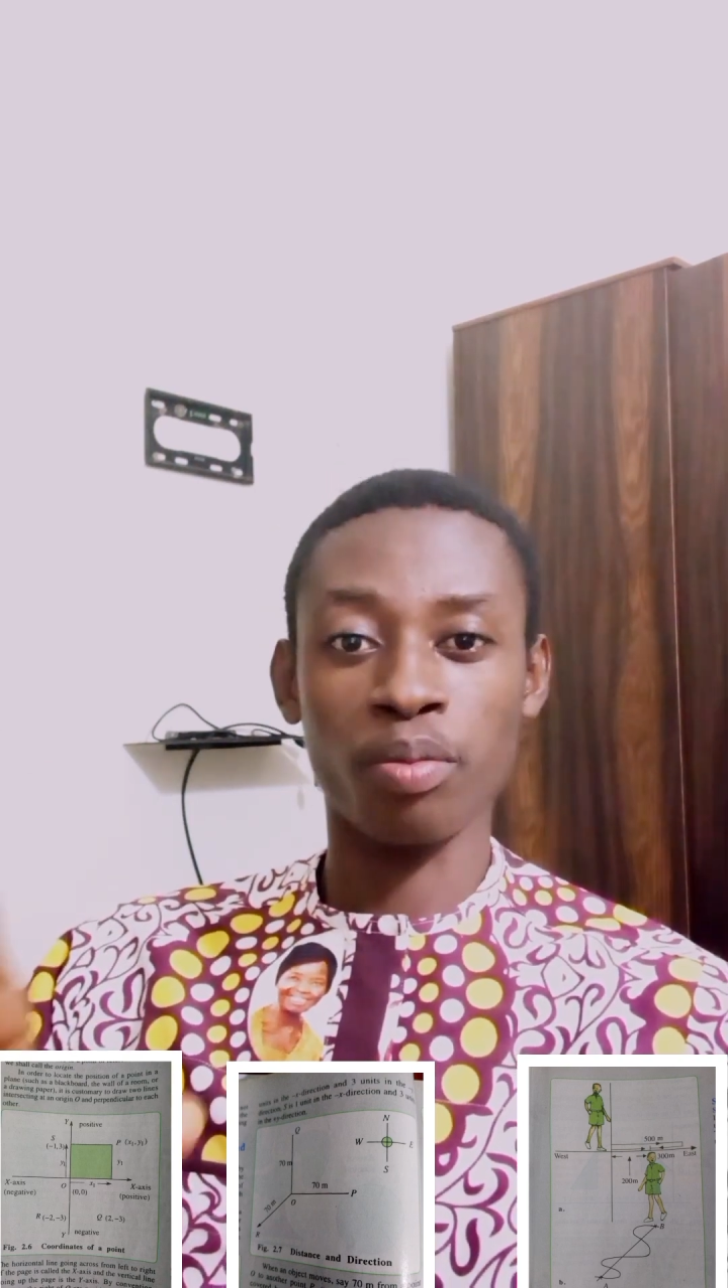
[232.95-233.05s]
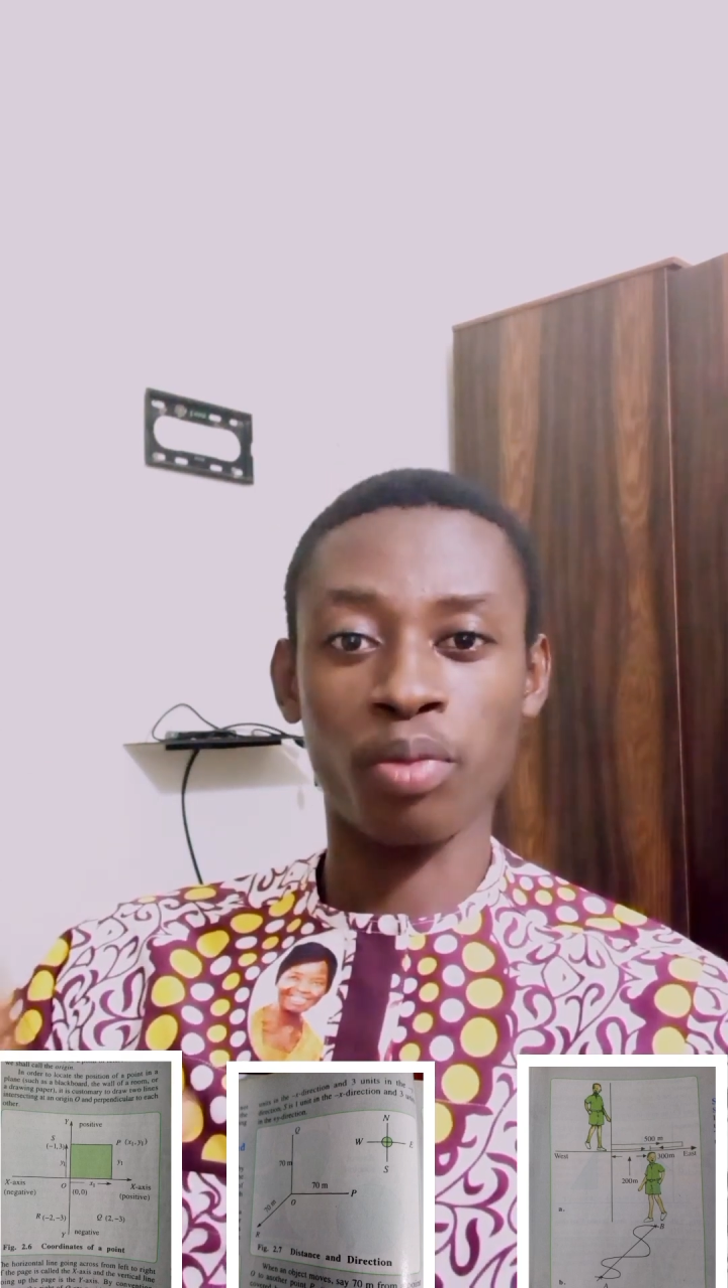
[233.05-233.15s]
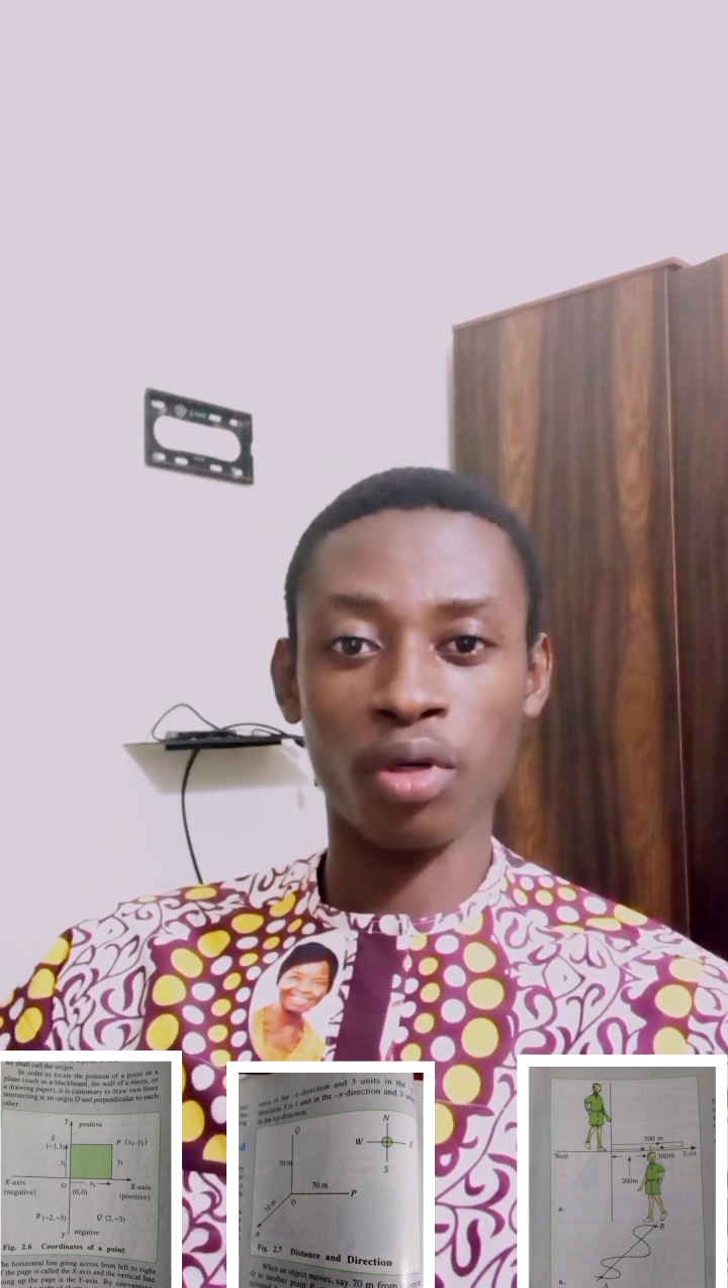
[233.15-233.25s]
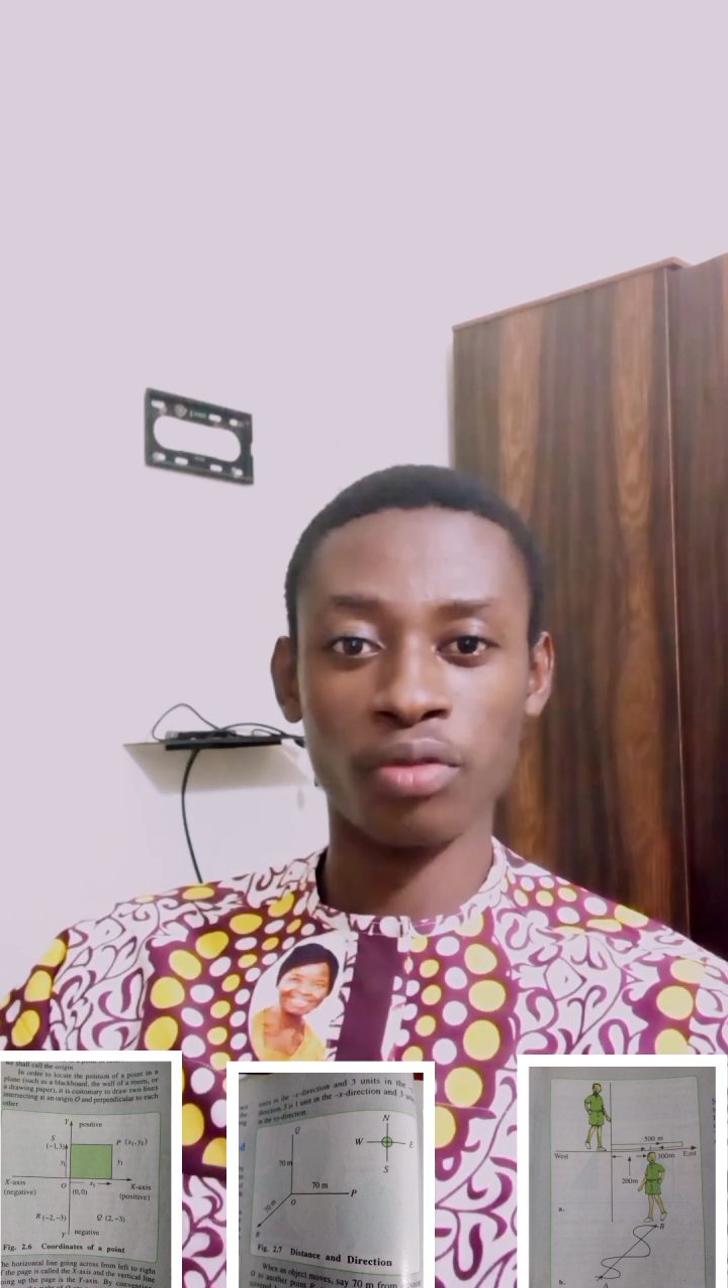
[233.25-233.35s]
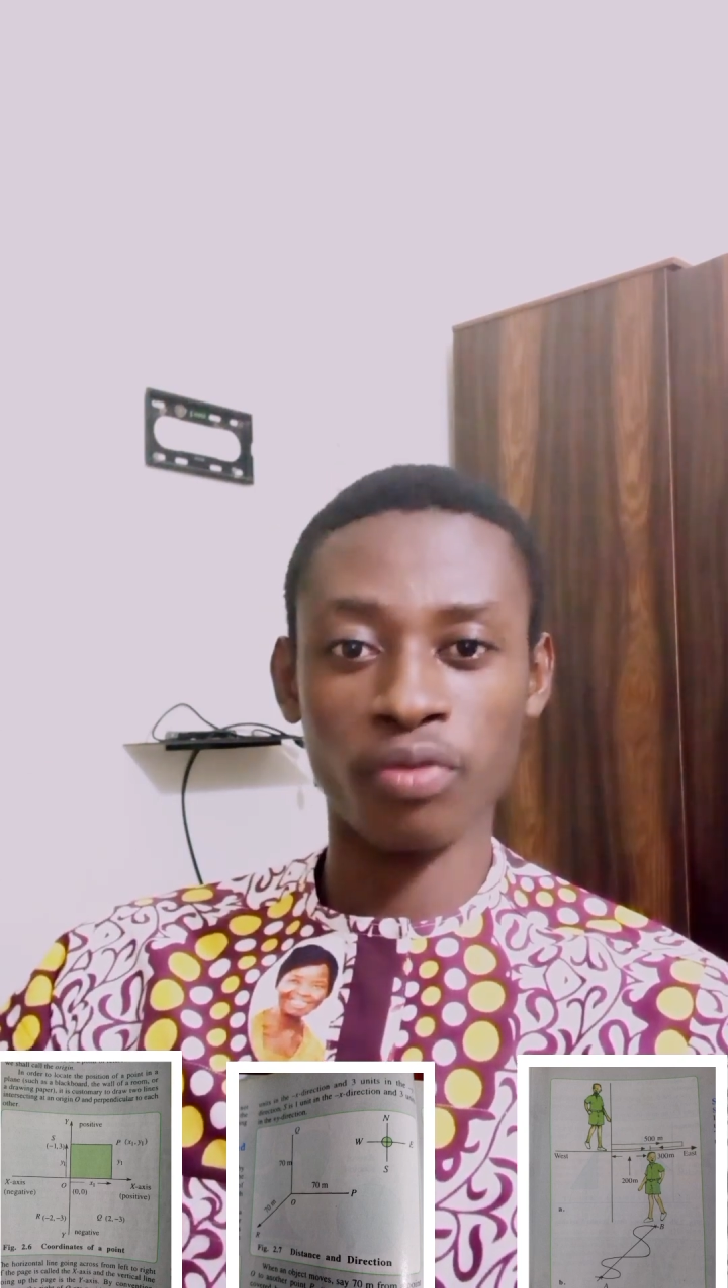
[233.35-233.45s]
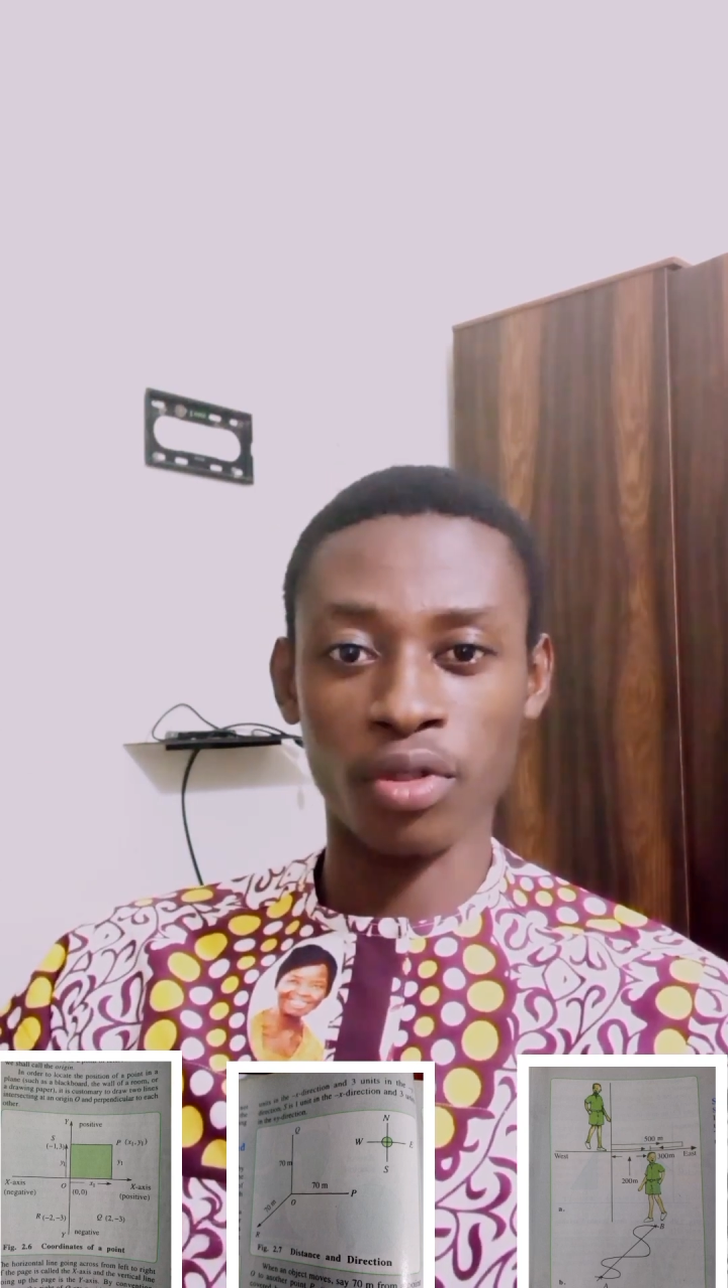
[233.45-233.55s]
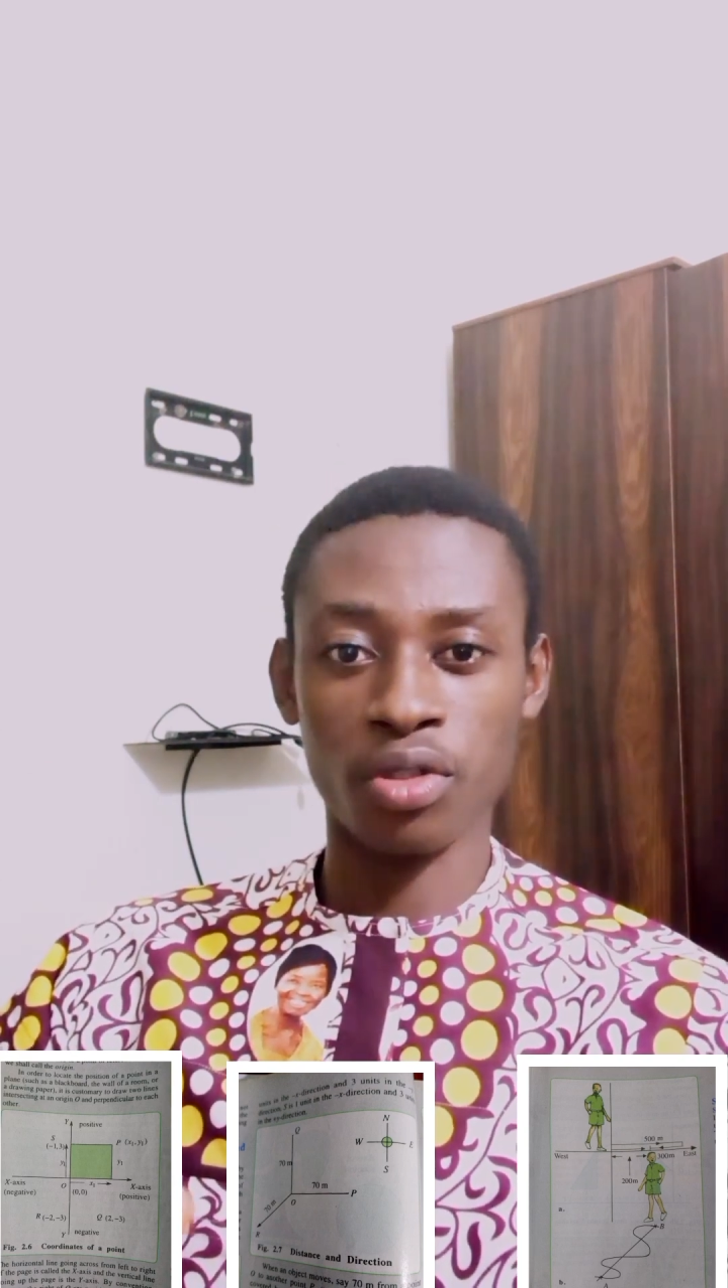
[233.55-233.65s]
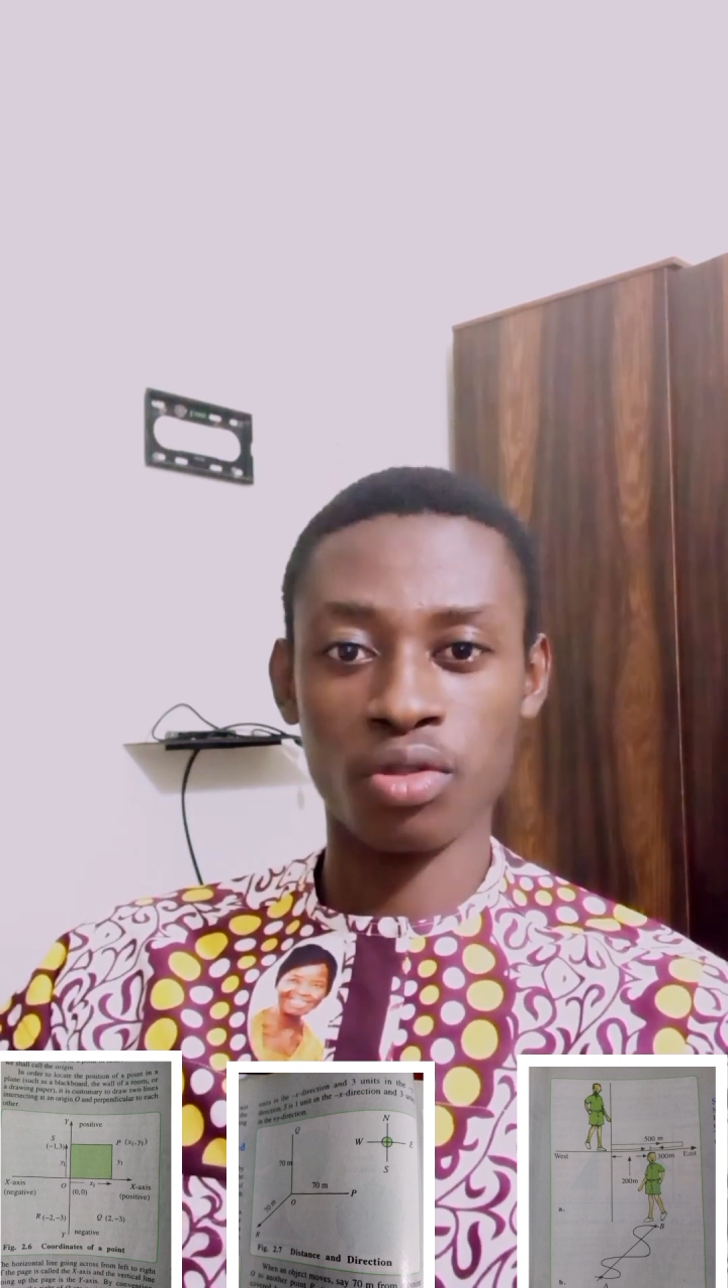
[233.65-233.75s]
board for us